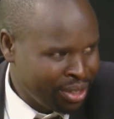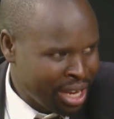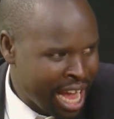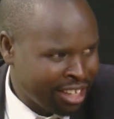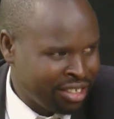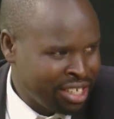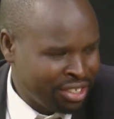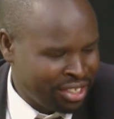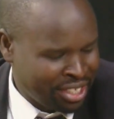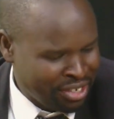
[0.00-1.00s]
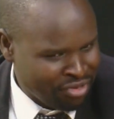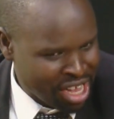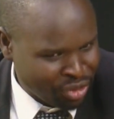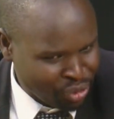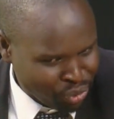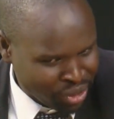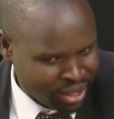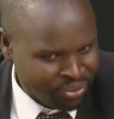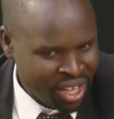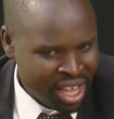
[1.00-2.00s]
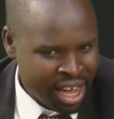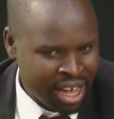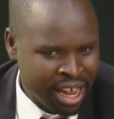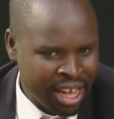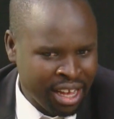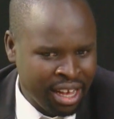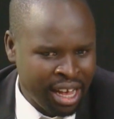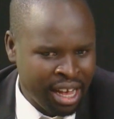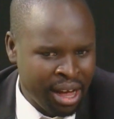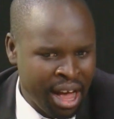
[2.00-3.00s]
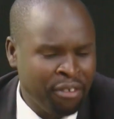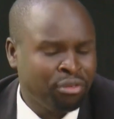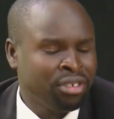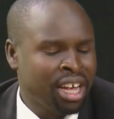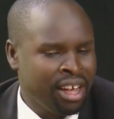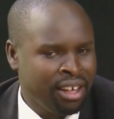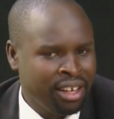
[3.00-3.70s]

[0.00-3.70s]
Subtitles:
as they receive their children and after